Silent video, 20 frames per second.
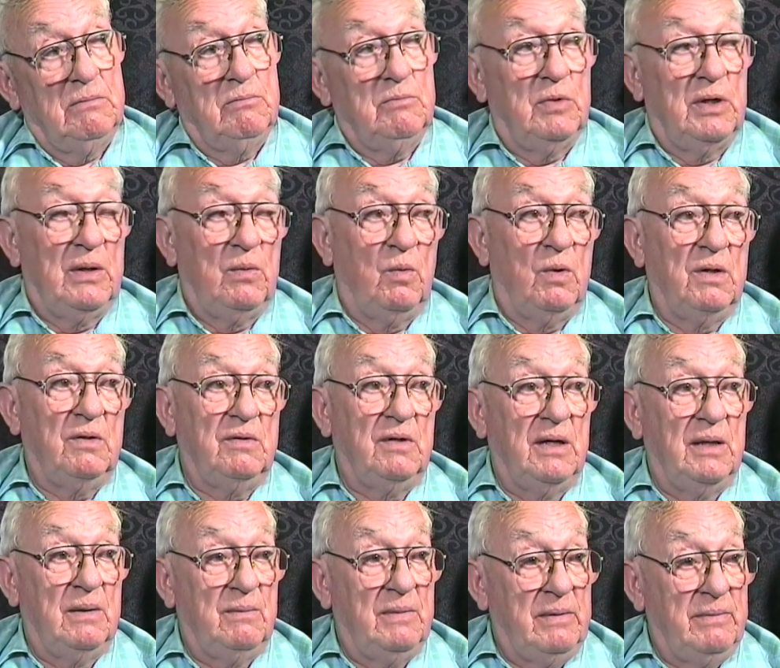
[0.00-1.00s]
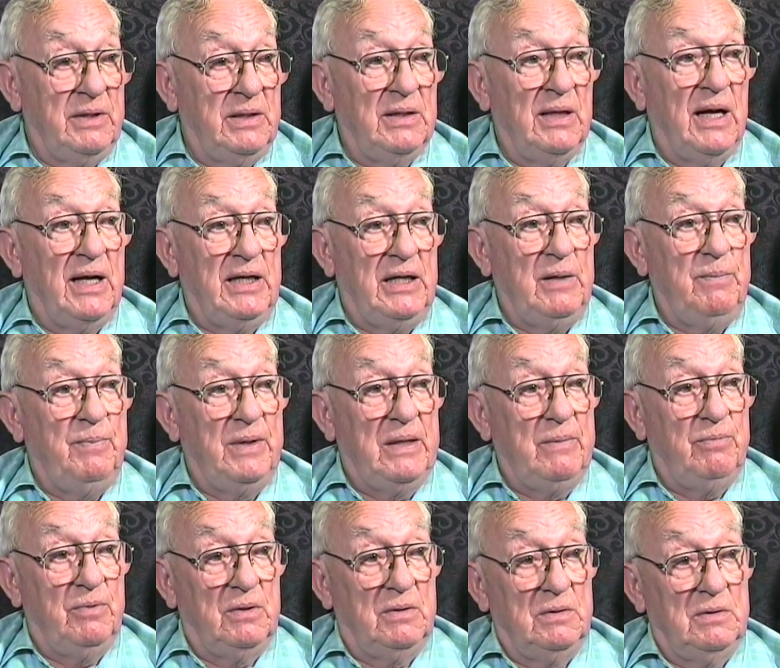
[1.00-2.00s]
at one time maybe 90
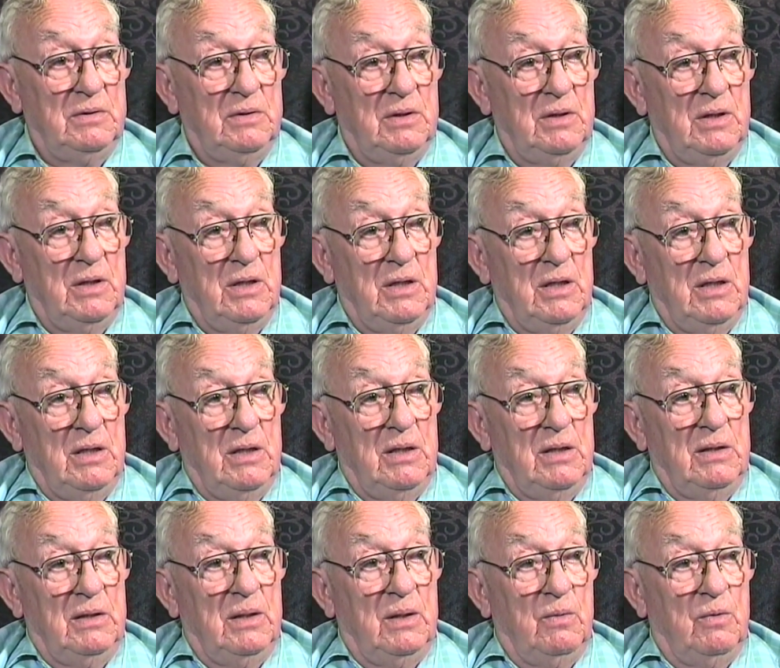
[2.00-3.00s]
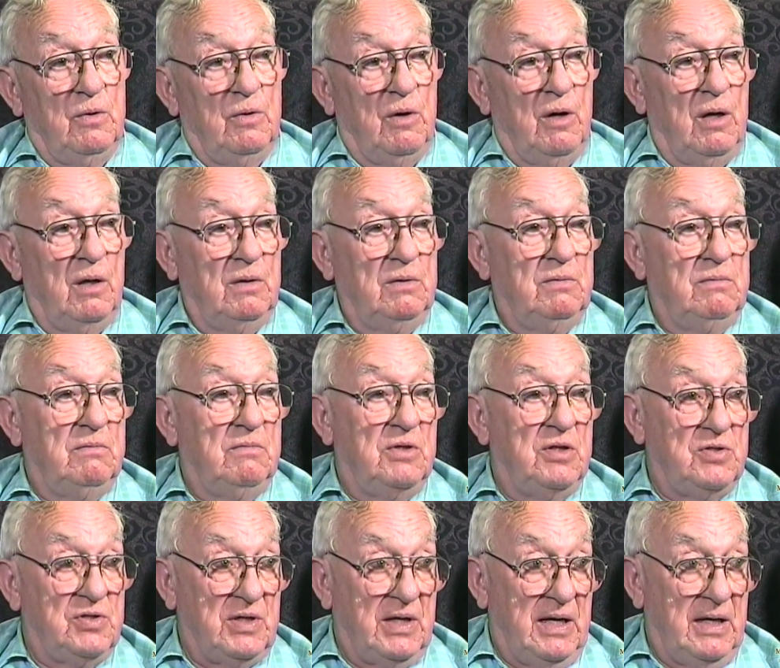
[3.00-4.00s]
people that we're all
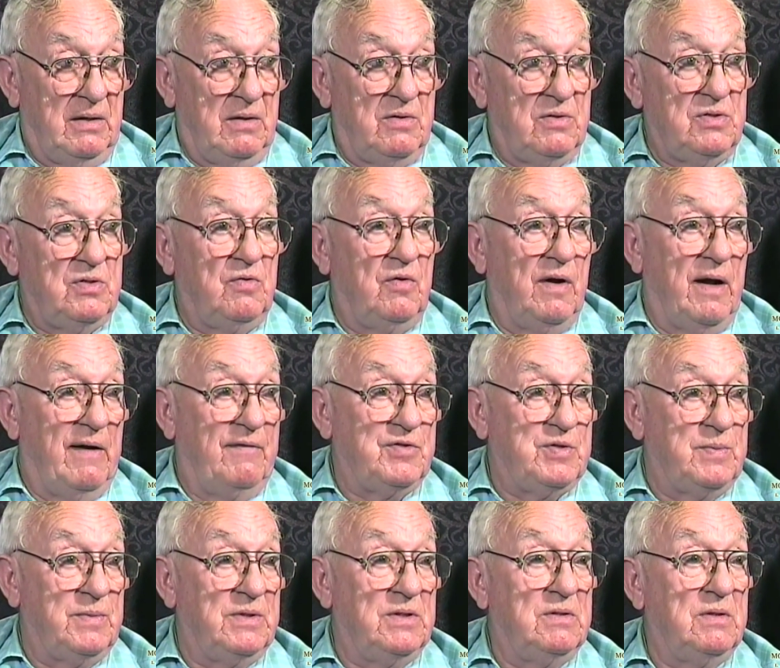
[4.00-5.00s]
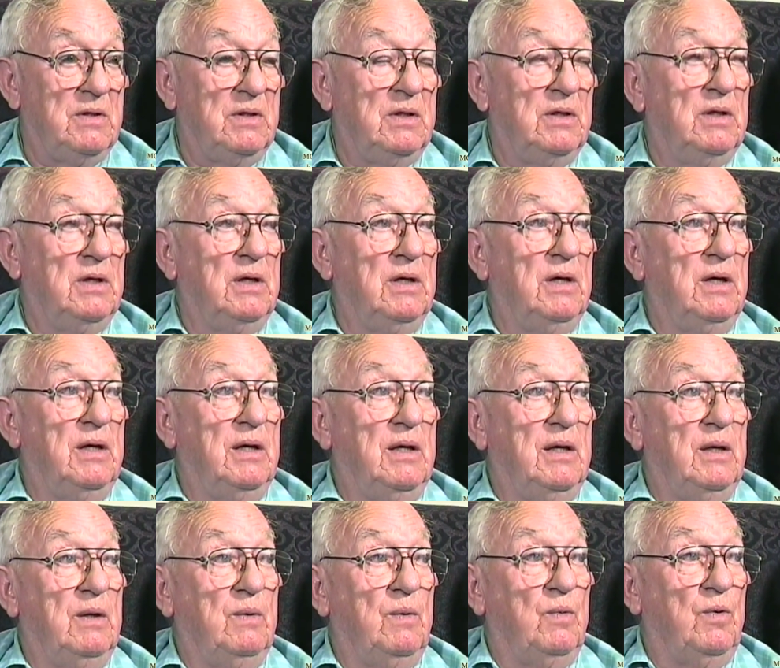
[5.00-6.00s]
designers, draftsmen,
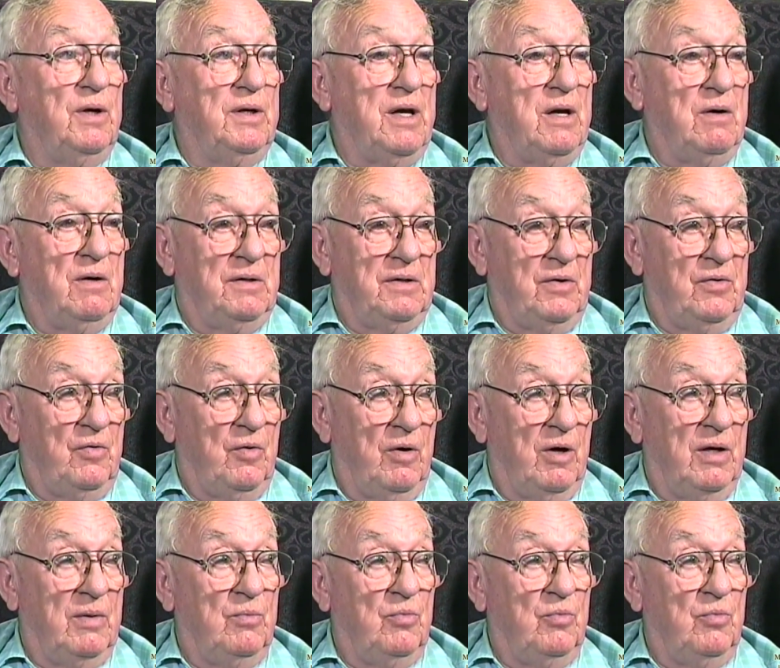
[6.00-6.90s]
working on a drawing